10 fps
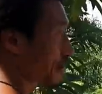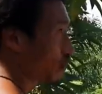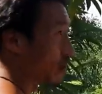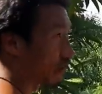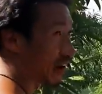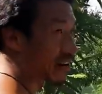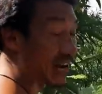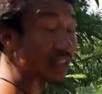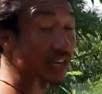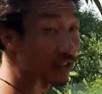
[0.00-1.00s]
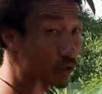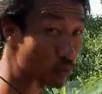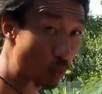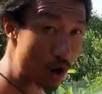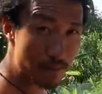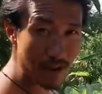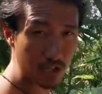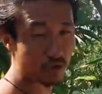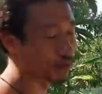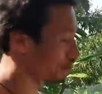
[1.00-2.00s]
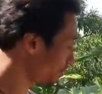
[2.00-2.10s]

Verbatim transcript: we found out that there was one bedroom